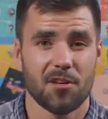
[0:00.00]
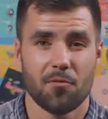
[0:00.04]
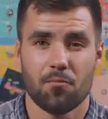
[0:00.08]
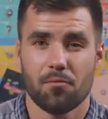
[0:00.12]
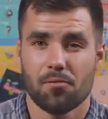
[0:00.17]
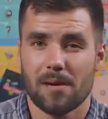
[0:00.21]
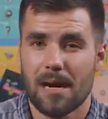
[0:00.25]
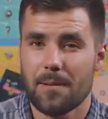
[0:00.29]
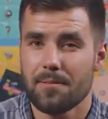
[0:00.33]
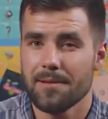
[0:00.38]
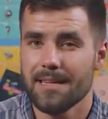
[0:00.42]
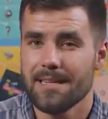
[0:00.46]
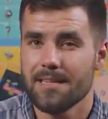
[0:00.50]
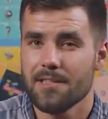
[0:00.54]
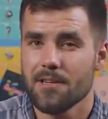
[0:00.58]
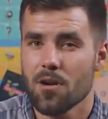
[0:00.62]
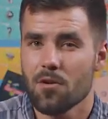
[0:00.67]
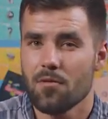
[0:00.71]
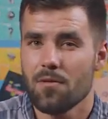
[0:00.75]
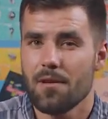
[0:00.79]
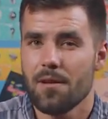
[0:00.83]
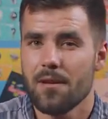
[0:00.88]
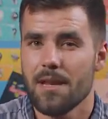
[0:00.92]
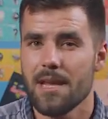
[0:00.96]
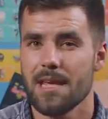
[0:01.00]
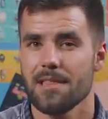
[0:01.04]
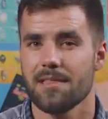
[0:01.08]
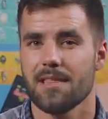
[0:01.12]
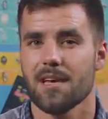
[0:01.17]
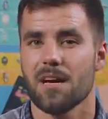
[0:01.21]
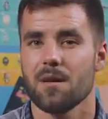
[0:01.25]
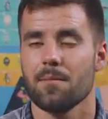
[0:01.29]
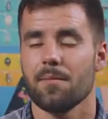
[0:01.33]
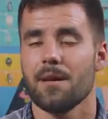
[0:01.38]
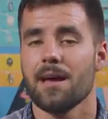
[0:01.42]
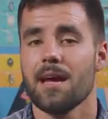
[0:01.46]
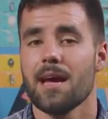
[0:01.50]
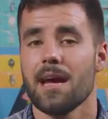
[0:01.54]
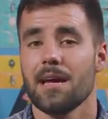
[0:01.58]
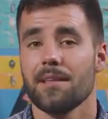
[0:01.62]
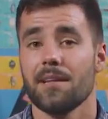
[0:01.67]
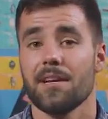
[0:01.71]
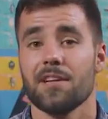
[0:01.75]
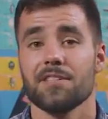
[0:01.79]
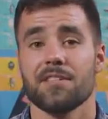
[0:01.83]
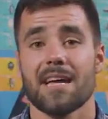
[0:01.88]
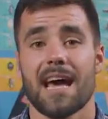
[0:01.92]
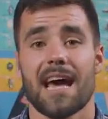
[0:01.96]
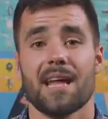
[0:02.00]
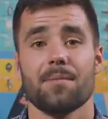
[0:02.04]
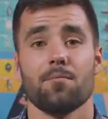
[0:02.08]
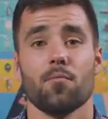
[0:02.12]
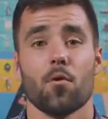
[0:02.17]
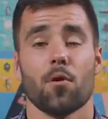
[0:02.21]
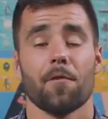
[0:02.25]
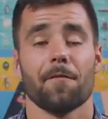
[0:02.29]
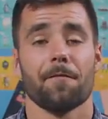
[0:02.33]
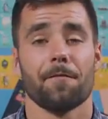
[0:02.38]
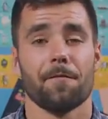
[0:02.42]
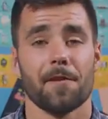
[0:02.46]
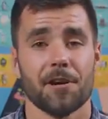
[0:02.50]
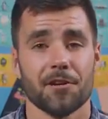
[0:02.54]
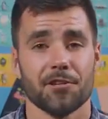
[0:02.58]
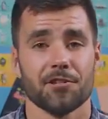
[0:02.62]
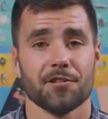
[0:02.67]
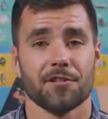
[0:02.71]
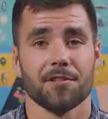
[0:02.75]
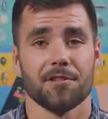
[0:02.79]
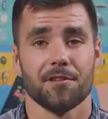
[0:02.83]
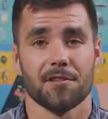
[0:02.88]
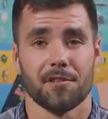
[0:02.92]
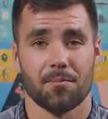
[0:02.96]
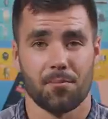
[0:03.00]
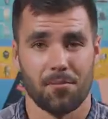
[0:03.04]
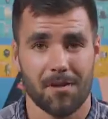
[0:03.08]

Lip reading: you probably don't need them, and they just add more friction to the